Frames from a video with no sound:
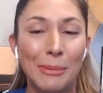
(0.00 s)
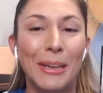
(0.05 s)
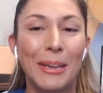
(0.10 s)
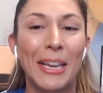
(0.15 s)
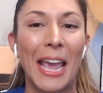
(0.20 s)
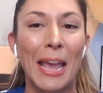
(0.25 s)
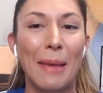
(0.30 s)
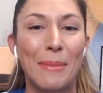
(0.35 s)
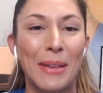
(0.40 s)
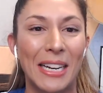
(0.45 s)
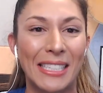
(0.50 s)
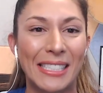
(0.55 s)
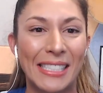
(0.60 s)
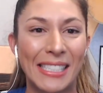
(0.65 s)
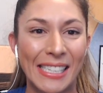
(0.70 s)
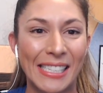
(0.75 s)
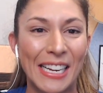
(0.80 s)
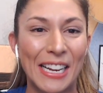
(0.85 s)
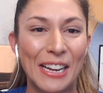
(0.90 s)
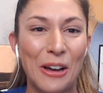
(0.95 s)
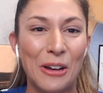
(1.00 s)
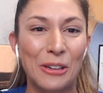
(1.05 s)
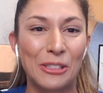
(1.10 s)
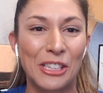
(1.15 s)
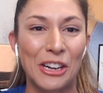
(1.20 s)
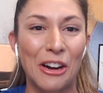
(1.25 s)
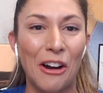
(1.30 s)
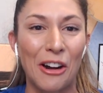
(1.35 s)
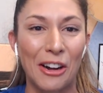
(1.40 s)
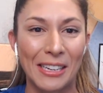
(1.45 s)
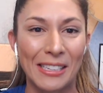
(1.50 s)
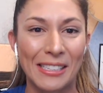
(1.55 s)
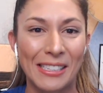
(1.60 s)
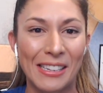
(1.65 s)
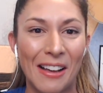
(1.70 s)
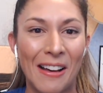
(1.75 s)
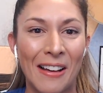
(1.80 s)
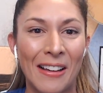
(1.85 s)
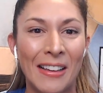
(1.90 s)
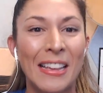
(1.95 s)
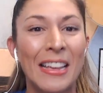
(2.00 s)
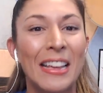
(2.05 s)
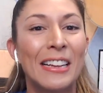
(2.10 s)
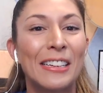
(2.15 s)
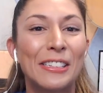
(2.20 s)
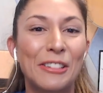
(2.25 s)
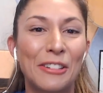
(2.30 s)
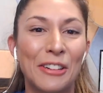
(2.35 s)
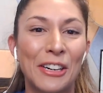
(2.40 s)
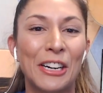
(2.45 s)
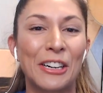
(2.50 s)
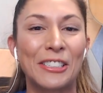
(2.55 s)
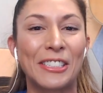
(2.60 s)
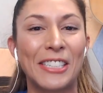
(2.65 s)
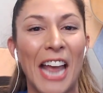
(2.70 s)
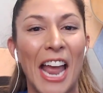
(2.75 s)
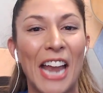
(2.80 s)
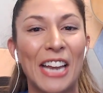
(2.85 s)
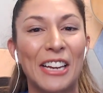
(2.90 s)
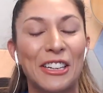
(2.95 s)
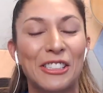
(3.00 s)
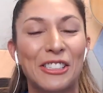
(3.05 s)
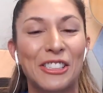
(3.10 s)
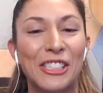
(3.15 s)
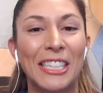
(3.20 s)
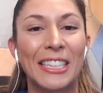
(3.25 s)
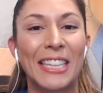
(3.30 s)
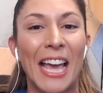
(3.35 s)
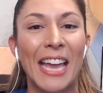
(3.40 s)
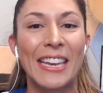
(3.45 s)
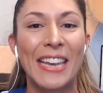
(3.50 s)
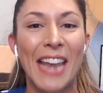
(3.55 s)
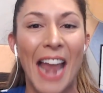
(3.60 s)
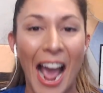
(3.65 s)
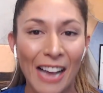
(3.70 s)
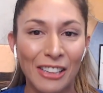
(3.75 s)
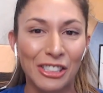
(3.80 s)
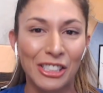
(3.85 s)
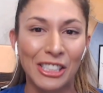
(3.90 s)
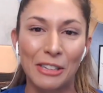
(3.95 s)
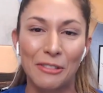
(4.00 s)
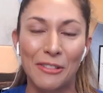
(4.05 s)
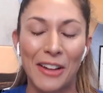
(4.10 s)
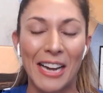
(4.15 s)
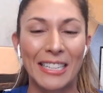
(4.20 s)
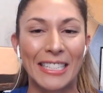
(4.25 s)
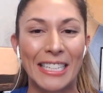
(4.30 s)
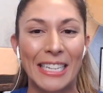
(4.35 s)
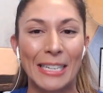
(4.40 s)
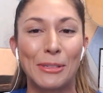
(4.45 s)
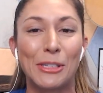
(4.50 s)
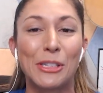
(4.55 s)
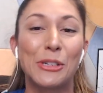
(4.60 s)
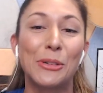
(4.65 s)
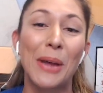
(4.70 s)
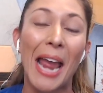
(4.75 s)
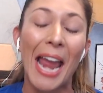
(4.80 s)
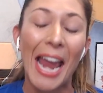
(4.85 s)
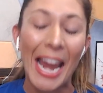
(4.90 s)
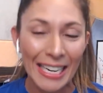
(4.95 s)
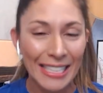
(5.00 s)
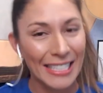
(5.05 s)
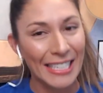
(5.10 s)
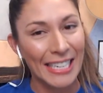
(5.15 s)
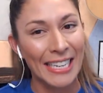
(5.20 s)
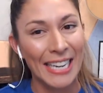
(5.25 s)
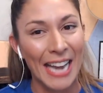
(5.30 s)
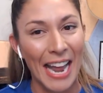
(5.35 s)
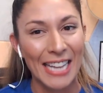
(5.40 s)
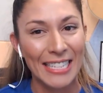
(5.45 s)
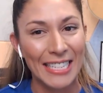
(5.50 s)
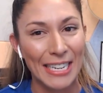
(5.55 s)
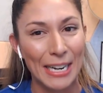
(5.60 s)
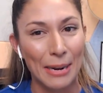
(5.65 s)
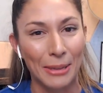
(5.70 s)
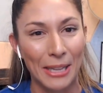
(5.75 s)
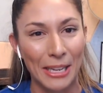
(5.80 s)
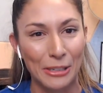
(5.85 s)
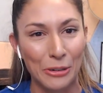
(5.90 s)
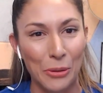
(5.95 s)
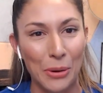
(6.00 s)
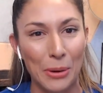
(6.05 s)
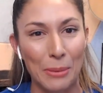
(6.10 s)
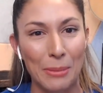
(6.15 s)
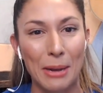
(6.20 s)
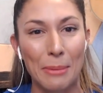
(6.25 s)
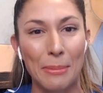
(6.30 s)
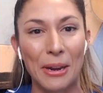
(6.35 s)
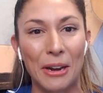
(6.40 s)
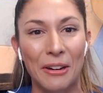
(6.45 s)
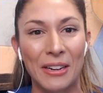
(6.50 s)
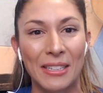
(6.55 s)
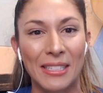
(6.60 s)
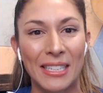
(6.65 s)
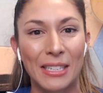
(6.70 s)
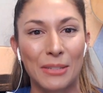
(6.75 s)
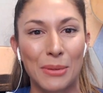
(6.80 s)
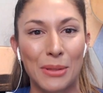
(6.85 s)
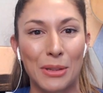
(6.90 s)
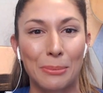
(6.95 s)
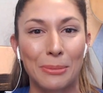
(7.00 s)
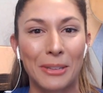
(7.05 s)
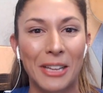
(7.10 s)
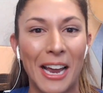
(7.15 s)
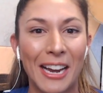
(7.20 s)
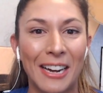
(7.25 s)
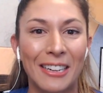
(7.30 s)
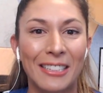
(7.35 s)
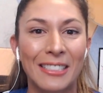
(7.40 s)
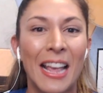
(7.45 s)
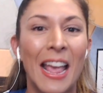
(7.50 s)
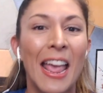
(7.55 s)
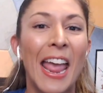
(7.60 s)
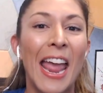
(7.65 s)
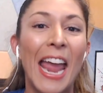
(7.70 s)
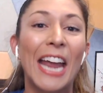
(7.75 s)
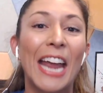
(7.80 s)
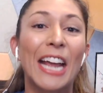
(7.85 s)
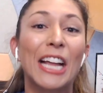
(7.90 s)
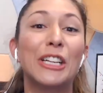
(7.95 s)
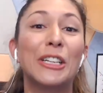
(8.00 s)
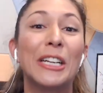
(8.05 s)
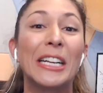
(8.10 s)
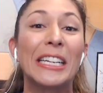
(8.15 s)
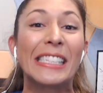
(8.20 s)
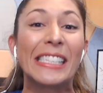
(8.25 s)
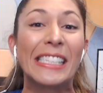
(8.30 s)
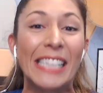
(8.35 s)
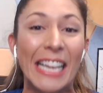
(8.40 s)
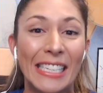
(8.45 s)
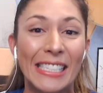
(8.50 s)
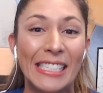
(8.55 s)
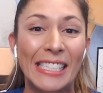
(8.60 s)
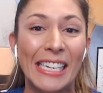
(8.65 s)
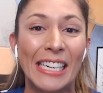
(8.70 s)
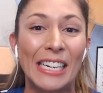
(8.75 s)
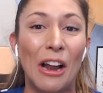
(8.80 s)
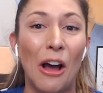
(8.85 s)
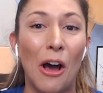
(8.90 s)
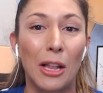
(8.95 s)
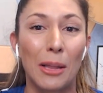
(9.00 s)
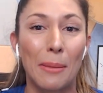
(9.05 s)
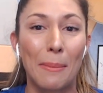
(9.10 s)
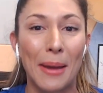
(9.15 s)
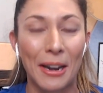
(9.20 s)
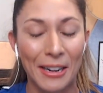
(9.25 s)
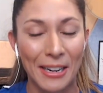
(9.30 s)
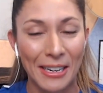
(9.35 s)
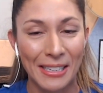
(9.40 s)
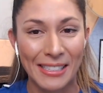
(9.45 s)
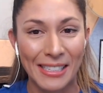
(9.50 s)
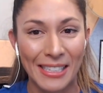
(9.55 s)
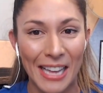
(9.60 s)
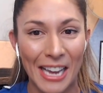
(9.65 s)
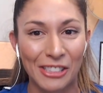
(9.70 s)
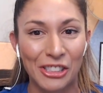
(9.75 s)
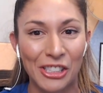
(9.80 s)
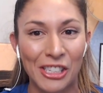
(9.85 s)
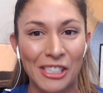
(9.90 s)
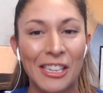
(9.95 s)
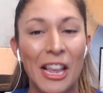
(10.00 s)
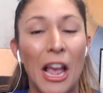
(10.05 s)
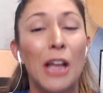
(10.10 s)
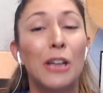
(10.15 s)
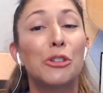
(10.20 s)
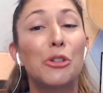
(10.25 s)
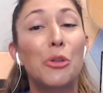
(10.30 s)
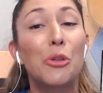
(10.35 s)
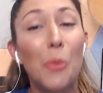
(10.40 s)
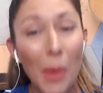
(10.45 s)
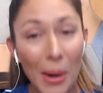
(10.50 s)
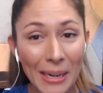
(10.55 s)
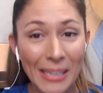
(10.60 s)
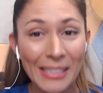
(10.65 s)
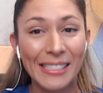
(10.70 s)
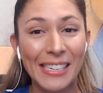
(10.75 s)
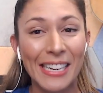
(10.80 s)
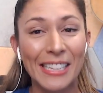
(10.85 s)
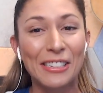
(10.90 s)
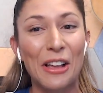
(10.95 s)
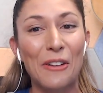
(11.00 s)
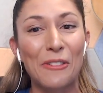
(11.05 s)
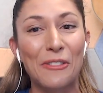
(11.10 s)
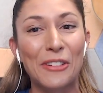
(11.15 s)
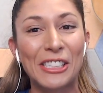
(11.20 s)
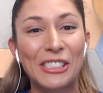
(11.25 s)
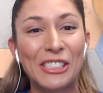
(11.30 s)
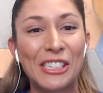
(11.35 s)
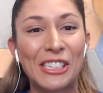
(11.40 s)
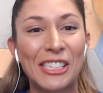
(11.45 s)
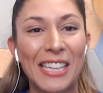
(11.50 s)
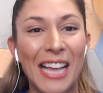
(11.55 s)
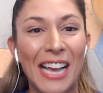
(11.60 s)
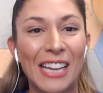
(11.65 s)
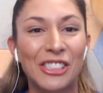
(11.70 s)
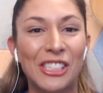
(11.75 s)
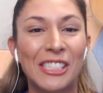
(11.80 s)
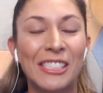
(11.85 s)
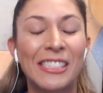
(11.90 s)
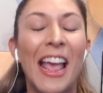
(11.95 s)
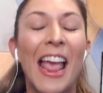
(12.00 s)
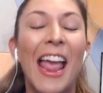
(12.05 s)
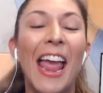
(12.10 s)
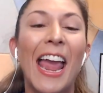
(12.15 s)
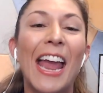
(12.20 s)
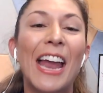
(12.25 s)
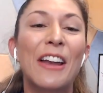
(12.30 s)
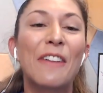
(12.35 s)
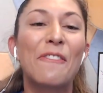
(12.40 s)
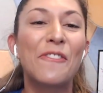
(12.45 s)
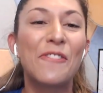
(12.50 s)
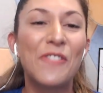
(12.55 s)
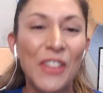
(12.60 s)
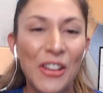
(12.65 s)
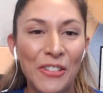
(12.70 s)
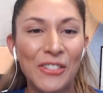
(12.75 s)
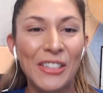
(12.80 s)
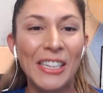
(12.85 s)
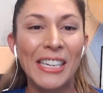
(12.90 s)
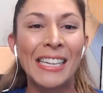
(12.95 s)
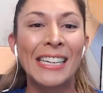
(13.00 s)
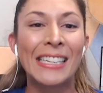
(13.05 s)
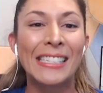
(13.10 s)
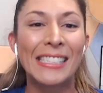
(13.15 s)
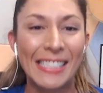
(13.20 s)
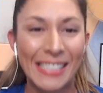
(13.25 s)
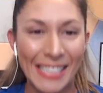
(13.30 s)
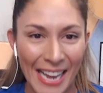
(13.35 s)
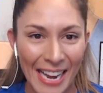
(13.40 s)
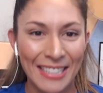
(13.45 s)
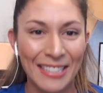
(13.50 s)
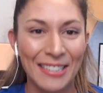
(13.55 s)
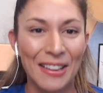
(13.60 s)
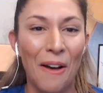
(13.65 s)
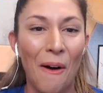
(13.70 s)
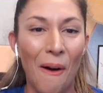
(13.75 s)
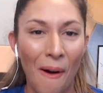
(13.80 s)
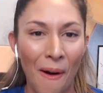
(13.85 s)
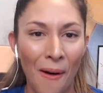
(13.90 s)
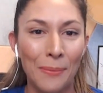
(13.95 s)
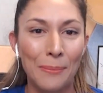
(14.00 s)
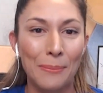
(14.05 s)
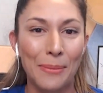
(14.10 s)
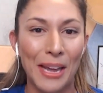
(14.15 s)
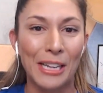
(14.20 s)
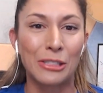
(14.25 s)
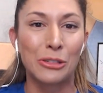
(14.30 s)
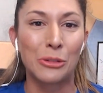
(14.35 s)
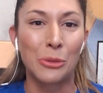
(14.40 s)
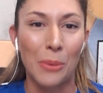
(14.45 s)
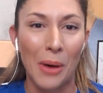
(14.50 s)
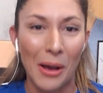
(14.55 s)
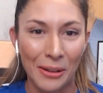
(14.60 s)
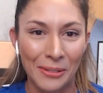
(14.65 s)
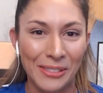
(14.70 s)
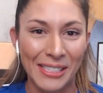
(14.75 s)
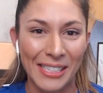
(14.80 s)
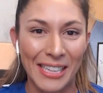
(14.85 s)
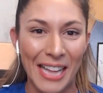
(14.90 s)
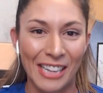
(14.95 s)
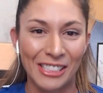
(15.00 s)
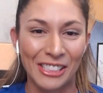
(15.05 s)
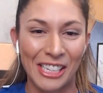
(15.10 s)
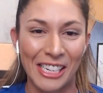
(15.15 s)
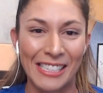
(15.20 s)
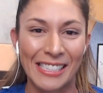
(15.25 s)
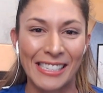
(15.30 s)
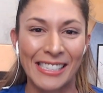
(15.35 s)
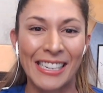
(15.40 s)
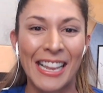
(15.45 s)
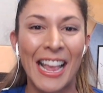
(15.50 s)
became an assistant coach at Arkansas. During her tenure, she led nationally ranked teams to 18 NCAA tournament appearances with her players, including 16 All-American selections, 26 all region selections, and 56 all Big 12 selections.